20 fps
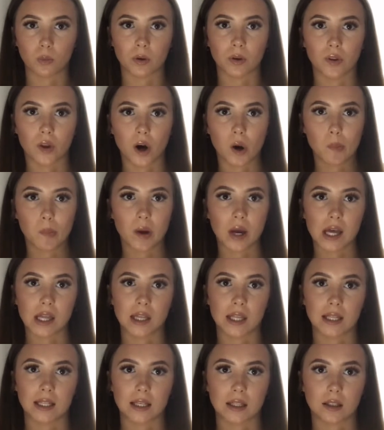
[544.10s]
opened up
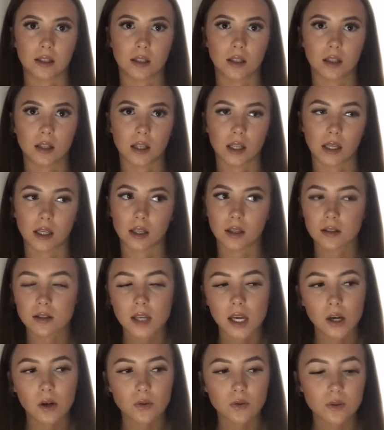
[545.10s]
and they did like
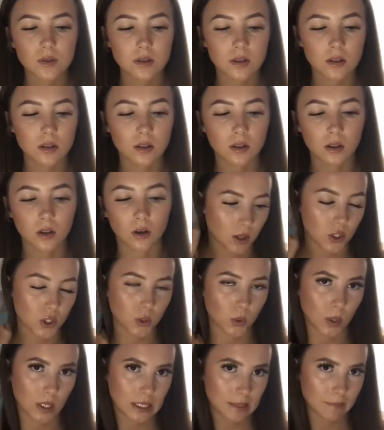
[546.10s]
sales,
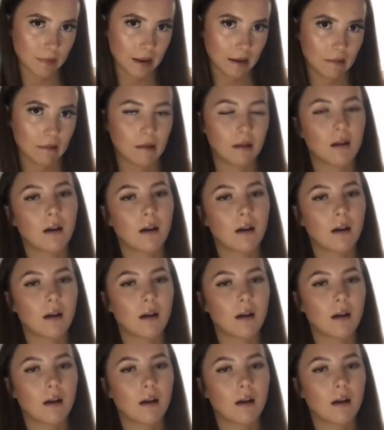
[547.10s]
so I spent